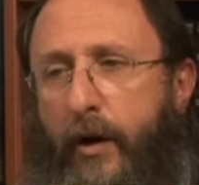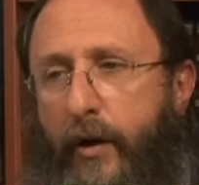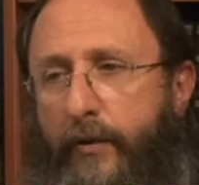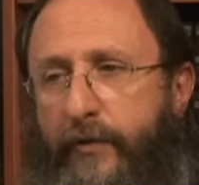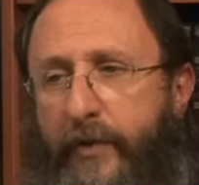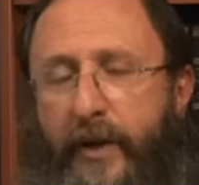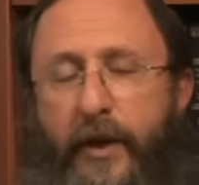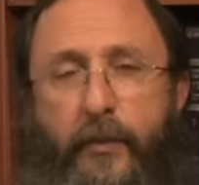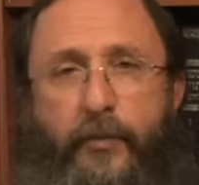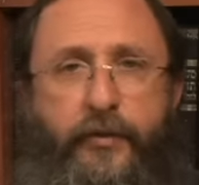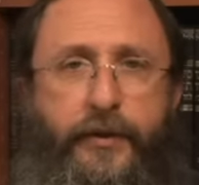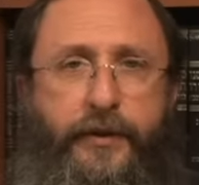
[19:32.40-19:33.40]
of the
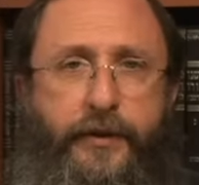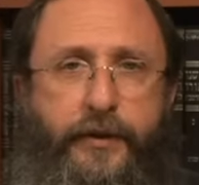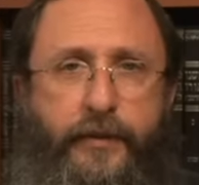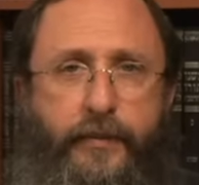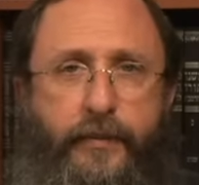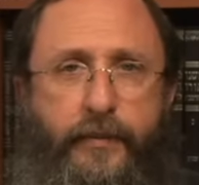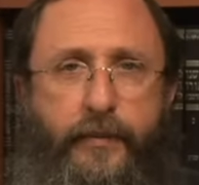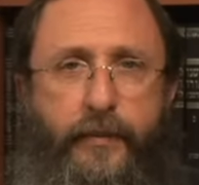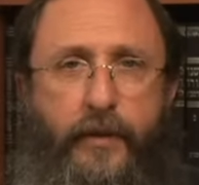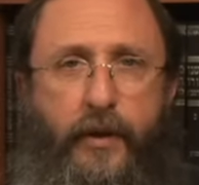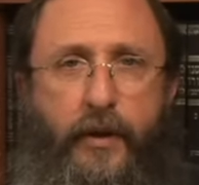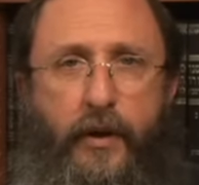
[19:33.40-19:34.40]
imprint
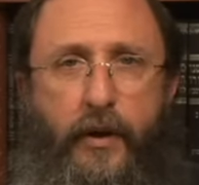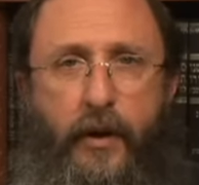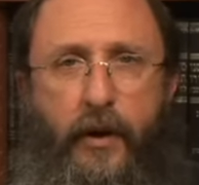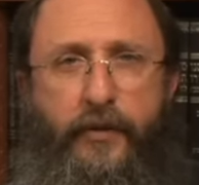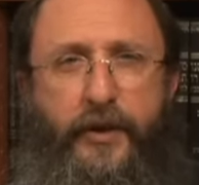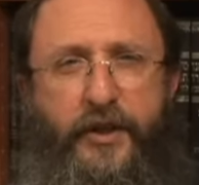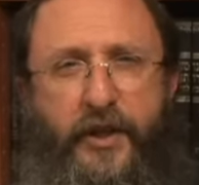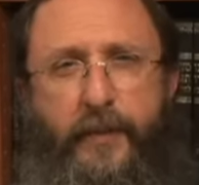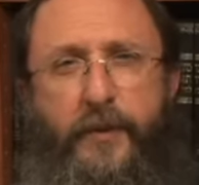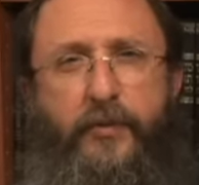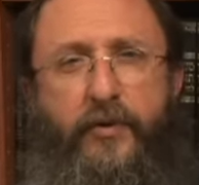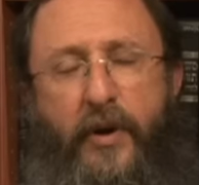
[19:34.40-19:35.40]
of
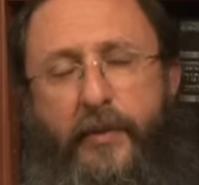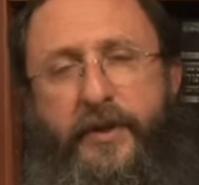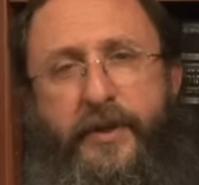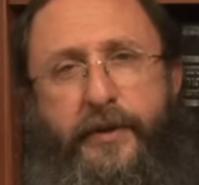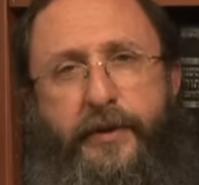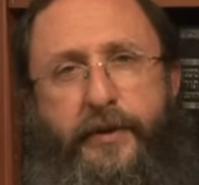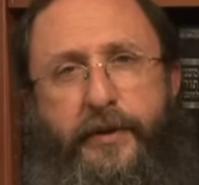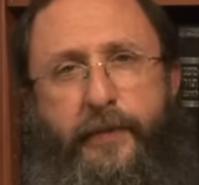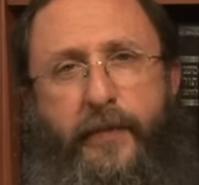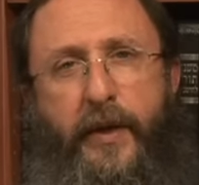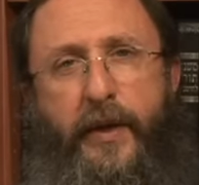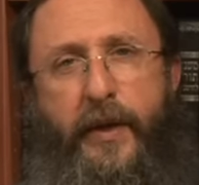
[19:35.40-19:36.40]
Hashem's
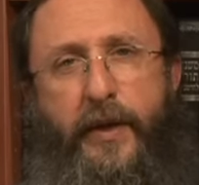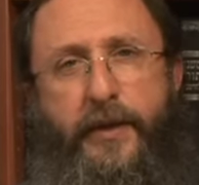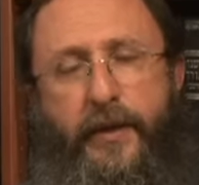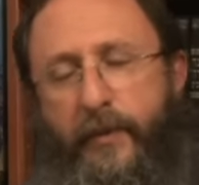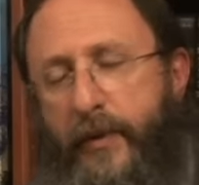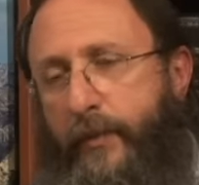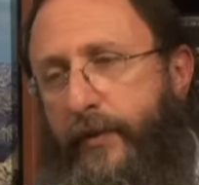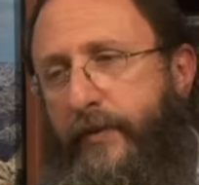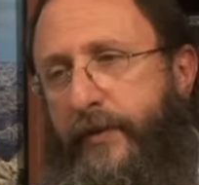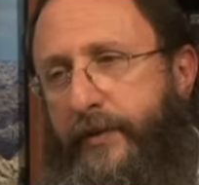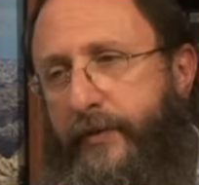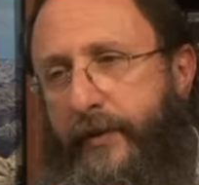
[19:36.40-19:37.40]
promises to the
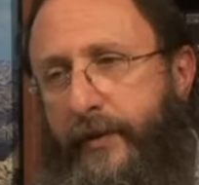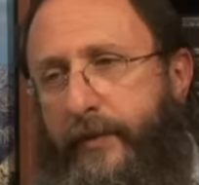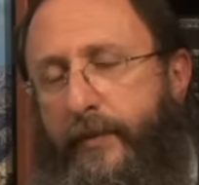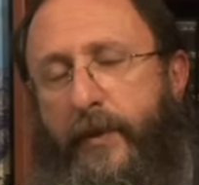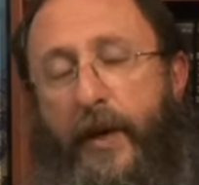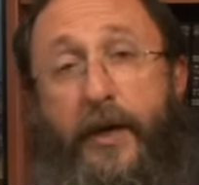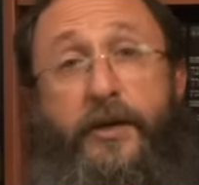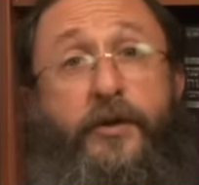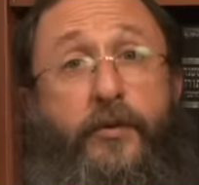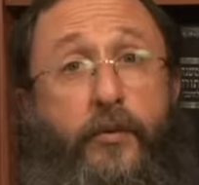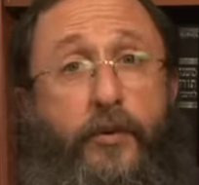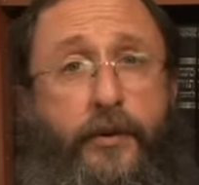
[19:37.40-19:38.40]
people of Israel and
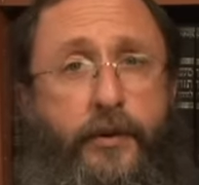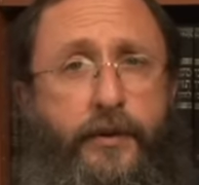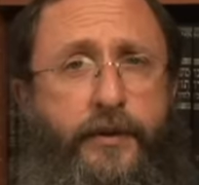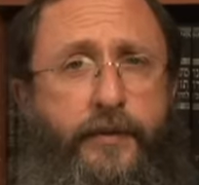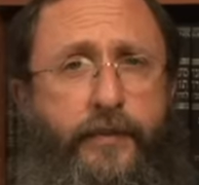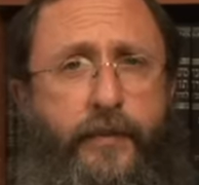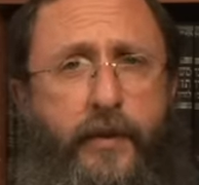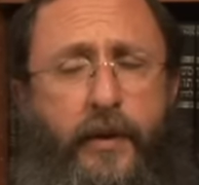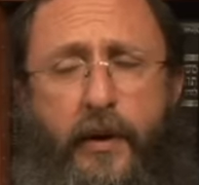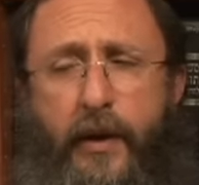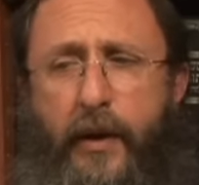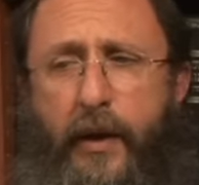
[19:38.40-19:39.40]
to the world,
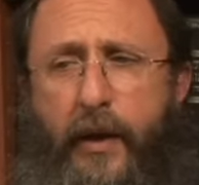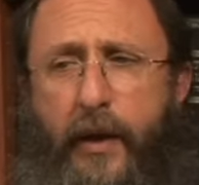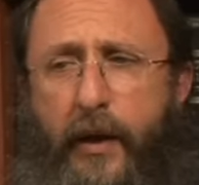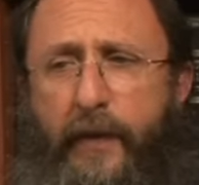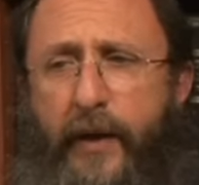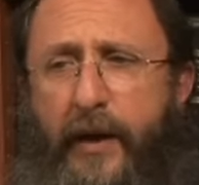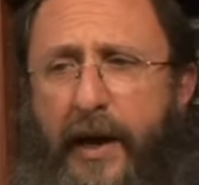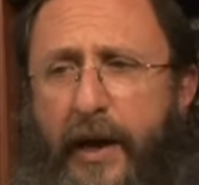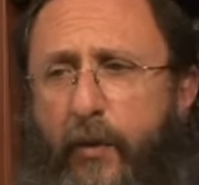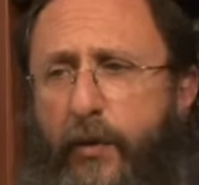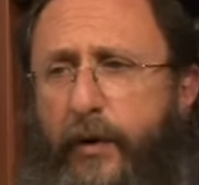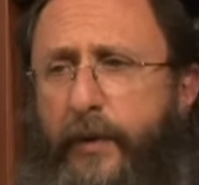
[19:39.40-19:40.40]
and that
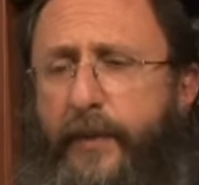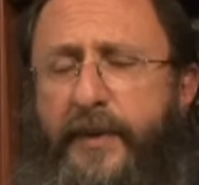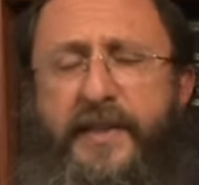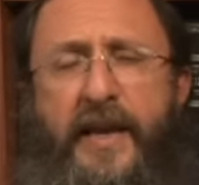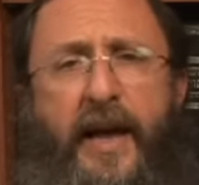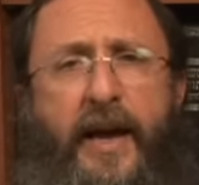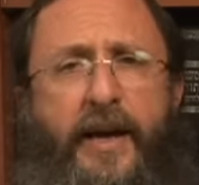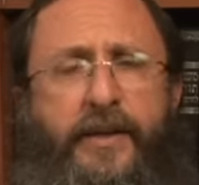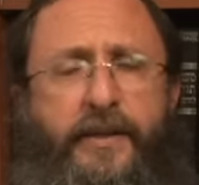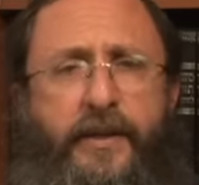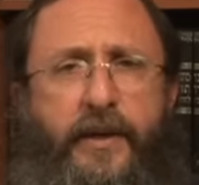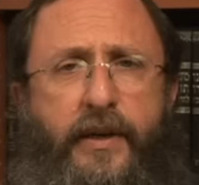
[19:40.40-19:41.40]
our
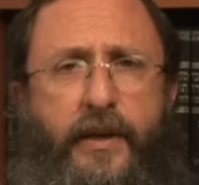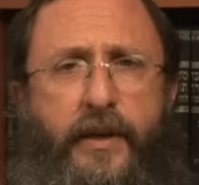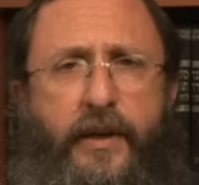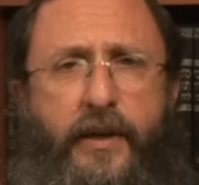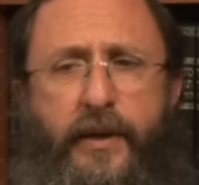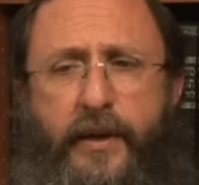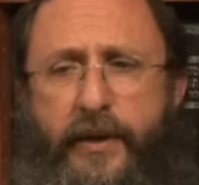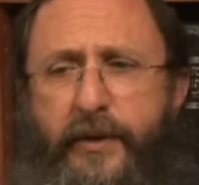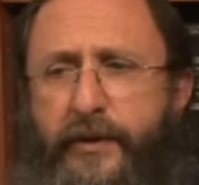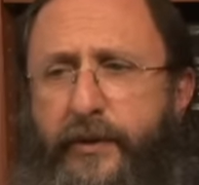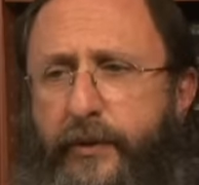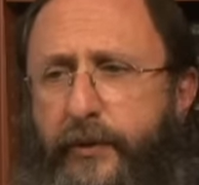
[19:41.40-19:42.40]
task
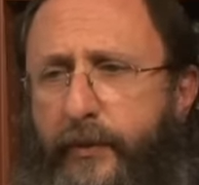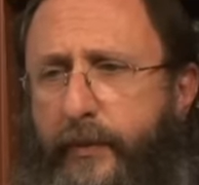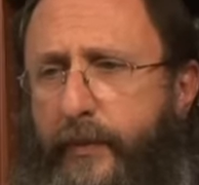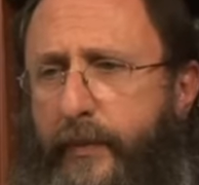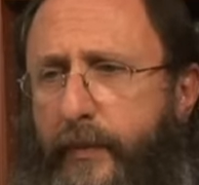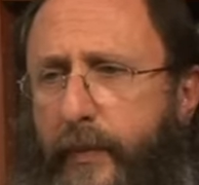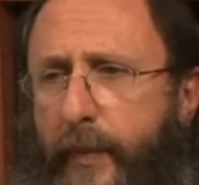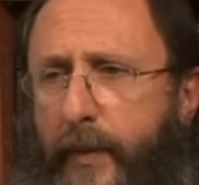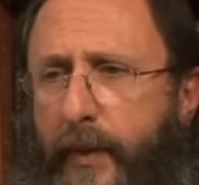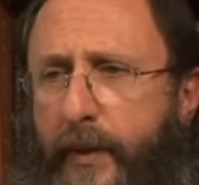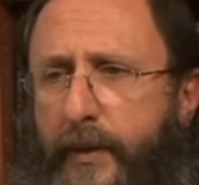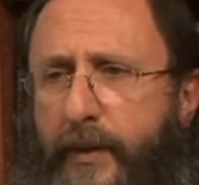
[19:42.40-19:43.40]
is to
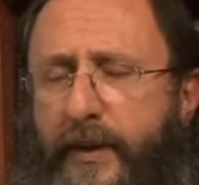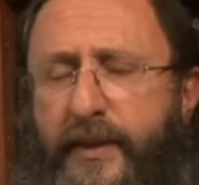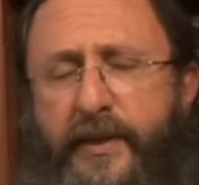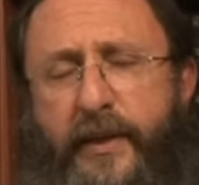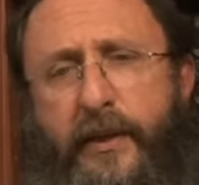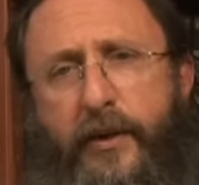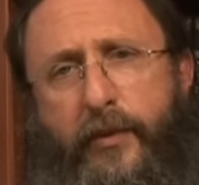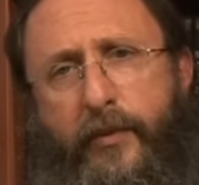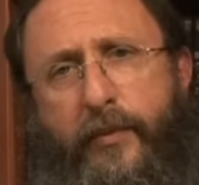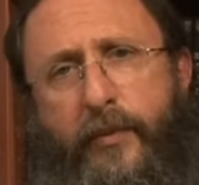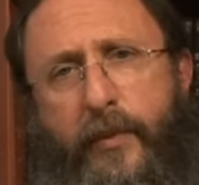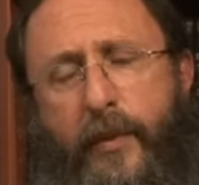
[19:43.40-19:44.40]

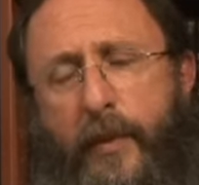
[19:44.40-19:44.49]
continue